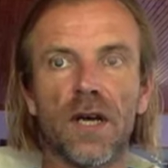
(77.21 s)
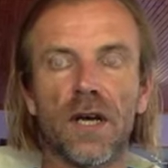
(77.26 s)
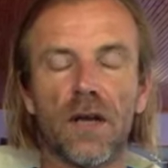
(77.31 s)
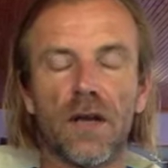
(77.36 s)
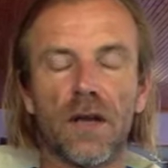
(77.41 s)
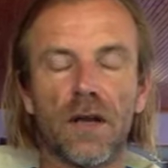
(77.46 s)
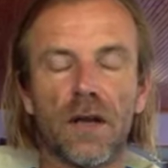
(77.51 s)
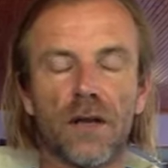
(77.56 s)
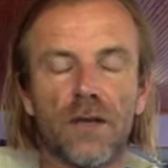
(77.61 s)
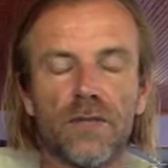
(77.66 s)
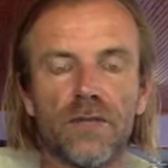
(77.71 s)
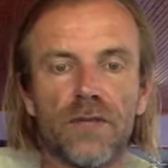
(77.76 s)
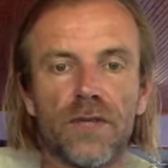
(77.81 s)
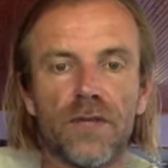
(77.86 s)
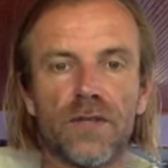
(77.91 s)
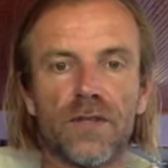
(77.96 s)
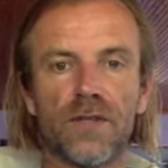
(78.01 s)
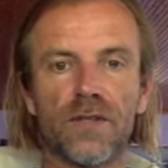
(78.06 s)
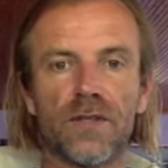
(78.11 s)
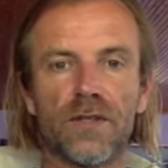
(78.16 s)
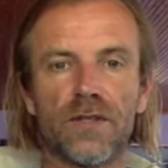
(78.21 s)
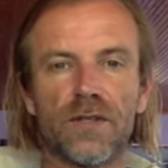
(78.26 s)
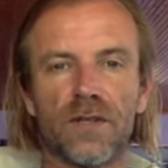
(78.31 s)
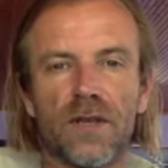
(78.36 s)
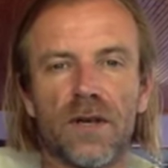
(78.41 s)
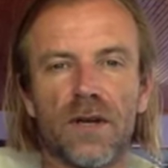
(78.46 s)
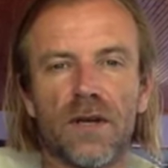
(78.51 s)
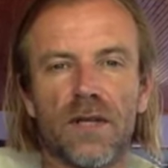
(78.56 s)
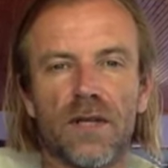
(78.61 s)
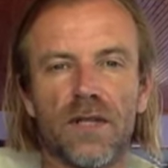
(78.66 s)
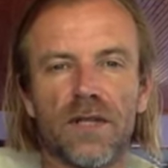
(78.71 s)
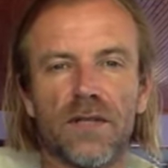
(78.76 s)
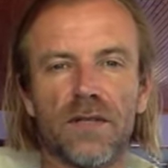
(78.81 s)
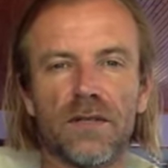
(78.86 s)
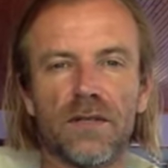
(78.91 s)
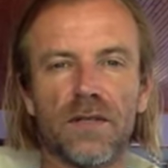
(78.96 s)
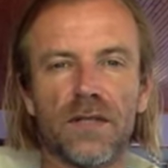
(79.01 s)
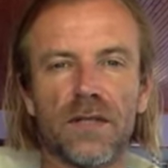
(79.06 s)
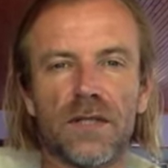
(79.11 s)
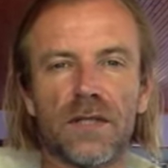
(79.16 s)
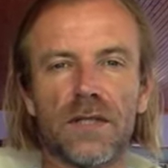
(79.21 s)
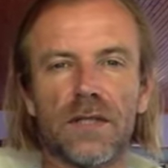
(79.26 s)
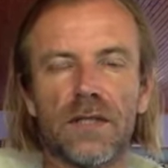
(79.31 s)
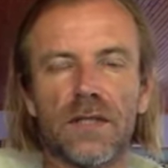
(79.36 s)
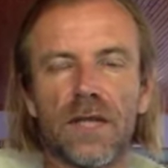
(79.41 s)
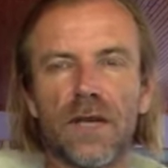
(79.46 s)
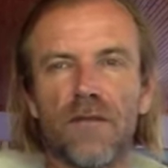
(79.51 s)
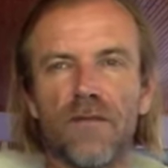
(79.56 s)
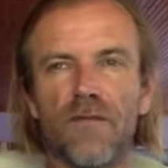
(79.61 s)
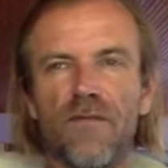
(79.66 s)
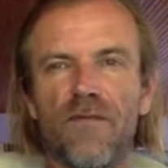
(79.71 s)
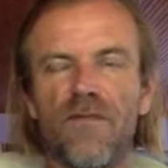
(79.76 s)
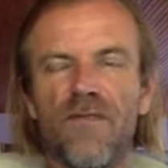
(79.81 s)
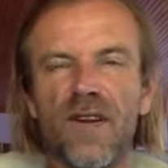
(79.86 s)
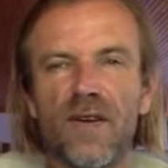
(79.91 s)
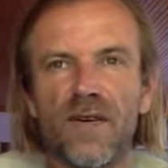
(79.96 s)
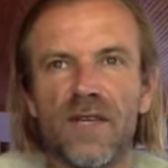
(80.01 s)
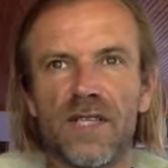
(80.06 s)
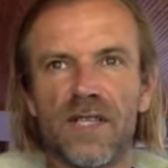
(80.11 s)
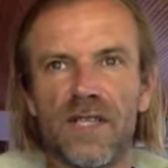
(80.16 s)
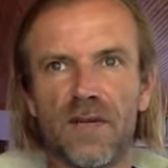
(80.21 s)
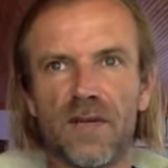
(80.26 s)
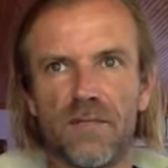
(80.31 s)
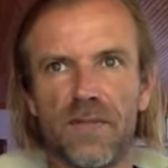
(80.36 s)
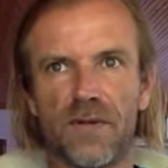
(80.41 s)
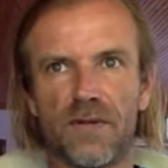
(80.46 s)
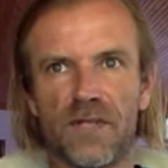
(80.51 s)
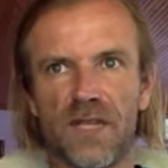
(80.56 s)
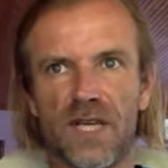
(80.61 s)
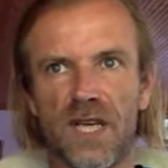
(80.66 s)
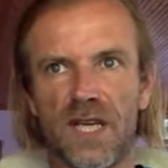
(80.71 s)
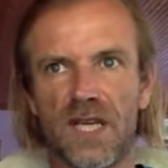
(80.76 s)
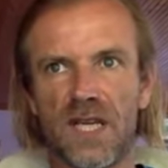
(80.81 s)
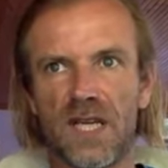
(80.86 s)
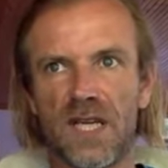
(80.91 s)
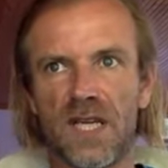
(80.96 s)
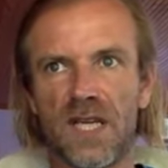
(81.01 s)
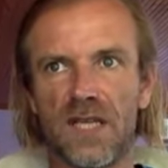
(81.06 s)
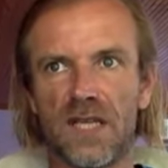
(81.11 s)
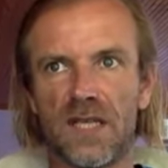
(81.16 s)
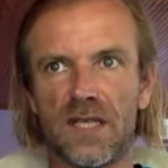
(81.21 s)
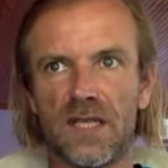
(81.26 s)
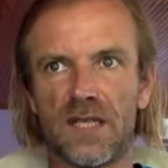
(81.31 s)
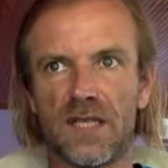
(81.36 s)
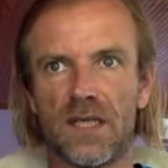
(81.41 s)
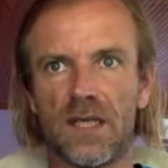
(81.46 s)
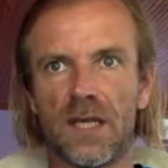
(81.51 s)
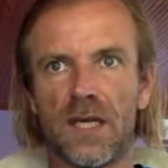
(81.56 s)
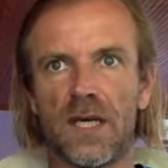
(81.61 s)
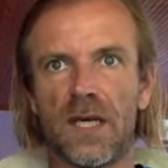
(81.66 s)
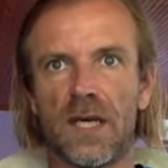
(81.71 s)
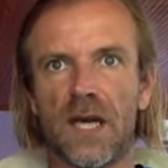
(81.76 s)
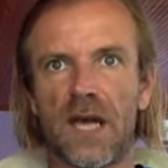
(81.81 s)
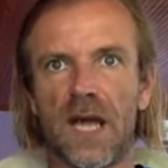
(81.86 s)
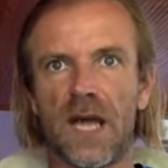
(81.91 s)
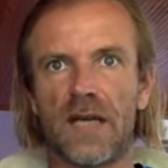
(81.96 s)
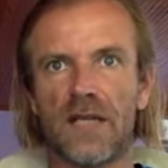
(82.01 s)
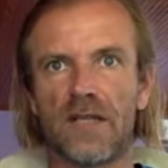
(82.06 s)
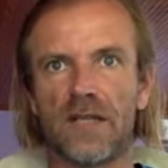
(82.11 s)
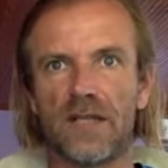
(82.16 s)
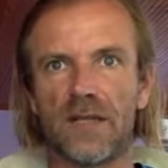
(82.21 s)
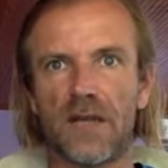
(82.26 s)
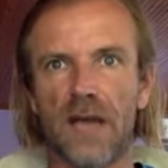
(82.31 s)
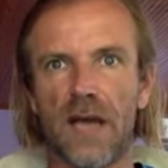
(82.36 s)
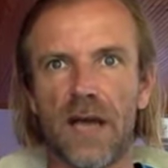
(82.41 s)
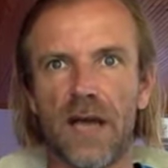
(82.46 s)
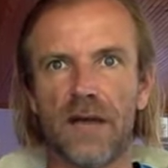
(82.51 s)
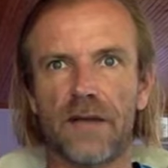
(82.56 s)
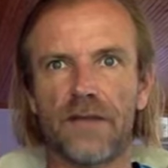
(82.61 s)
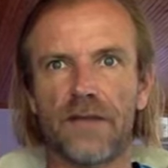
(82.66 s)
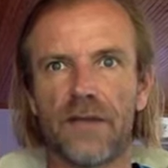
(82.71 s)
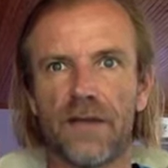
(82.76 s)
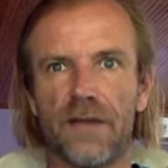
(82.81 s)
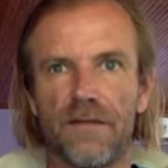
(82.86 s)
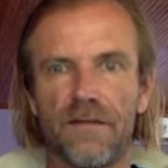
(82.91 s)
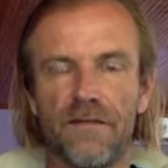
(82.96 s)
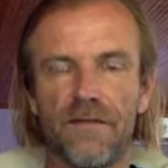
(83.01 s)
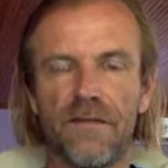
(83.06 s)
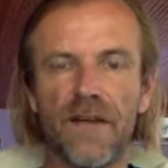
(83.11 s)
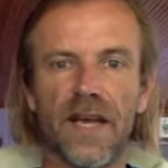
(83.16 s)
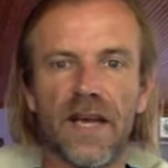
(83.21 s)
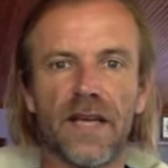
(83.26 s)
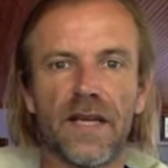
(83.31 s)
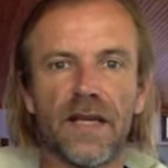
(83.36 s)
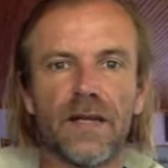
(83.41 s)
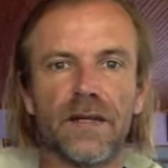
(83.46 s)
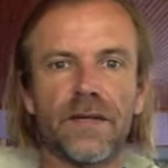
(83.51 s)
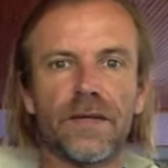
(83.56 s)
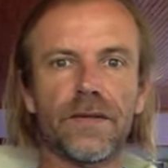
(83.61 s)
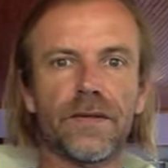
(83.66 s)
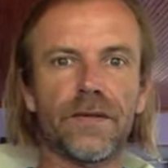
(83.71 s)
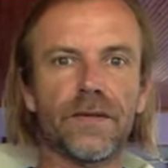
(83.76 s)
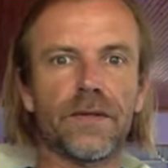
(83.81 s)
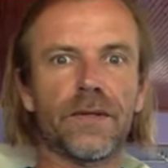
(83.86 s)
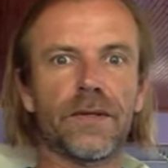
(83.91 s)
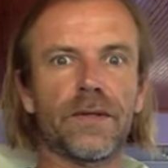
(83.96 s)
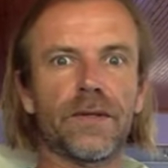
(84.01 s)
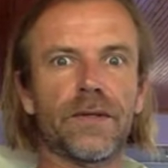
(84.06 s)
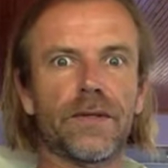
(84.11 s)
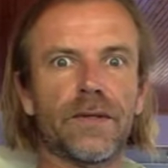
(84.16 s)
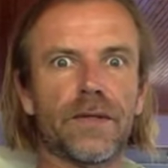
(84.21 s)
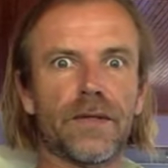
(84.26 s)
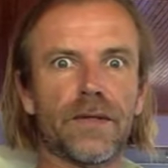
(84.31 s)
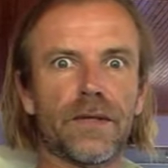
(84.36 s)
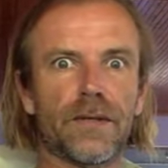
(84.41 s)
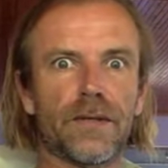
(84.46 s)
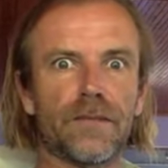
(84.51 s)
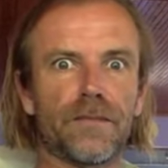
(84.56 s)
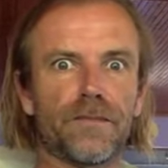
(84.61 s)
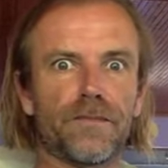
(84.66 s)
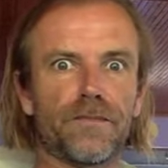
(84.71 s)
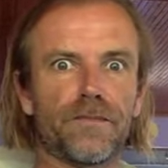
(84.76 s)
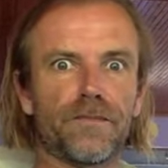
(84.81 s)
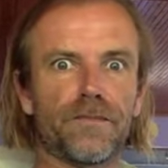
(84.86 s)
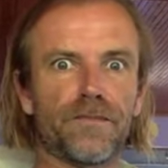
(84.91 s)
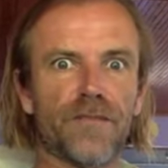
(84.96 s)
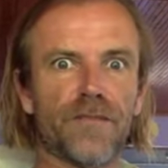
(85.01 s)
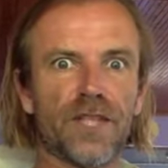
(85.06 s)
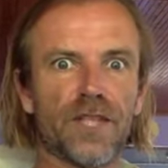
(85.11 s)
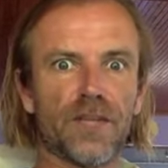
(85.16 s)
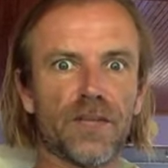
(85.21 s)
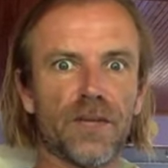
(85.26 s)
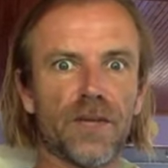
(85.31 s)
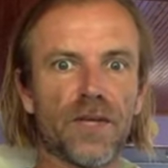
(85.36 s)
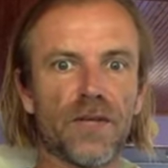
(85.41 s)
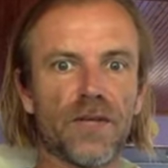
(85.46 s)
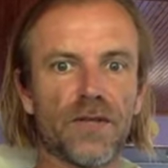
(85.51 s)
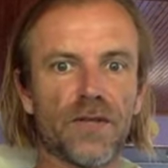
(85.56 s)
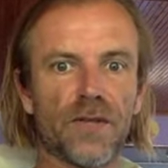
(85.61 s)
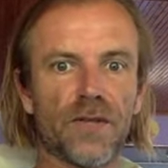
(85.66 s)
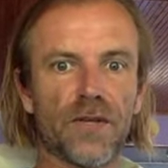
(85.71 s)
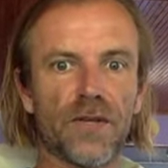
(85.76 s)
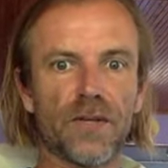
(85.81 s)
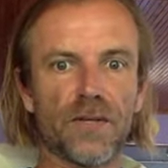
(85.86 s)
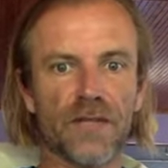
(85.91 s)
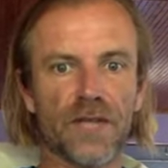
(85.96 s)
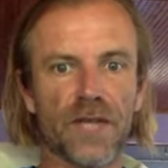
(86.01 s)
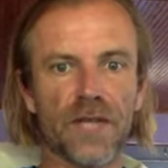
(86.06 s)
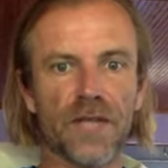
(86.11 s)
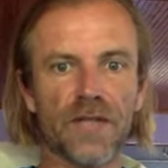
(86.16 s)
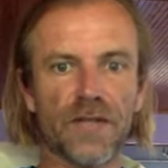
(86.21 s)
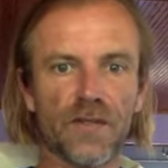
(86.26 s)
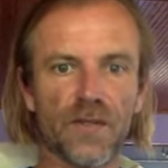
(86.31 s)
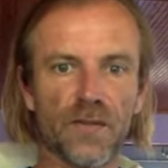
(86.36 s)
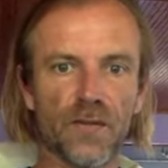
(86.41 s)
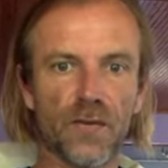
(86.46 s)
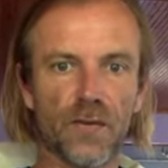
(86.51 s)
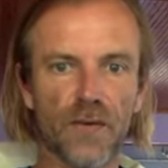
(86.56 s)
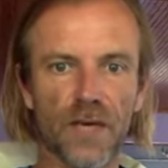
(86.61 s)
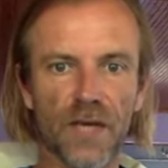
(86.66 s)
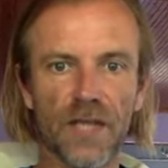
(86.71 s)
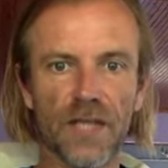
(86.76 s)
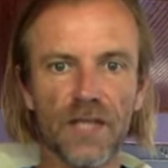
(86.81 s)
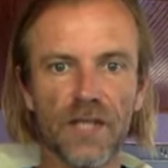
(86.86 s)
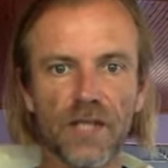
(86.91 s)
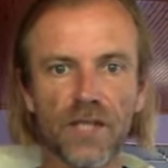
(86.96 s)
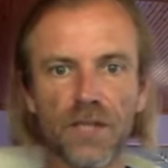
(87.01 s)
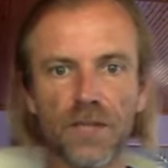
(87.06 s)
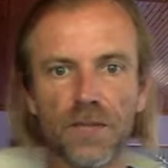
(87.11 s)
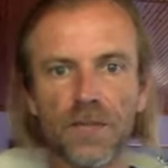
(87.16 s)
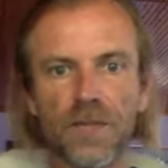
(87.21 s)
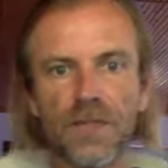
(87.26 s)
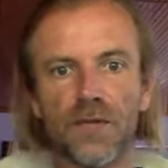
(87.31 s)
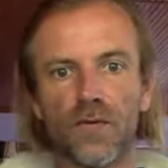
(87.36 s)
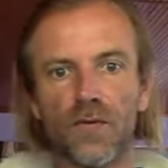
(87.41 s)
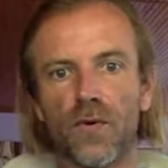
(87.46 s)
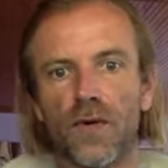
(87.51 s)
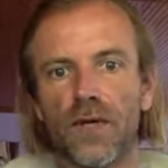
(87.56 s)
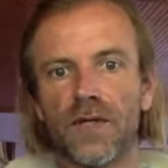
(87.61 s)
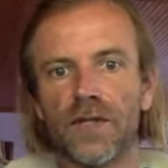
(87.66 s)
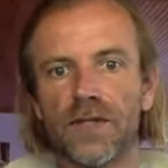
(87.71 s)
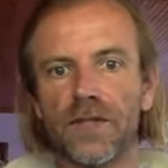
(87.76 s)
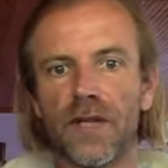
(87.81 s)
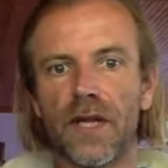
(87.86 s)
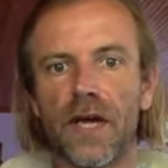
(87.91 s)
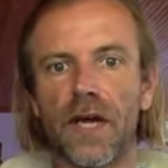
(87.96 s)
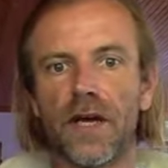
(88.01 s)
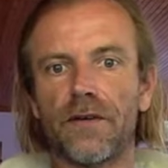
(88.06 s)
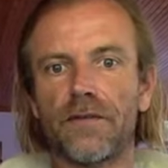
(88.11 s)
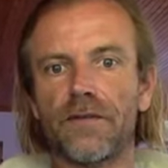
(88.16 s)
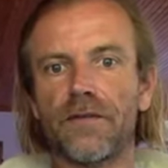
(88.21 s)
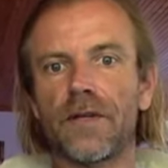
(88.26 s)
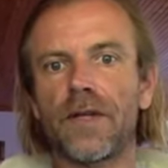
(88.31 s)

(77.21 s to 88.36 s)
A lot of research has gone into it, very simple techniques as to how to evade detrimental circumstances or relationships in one's life.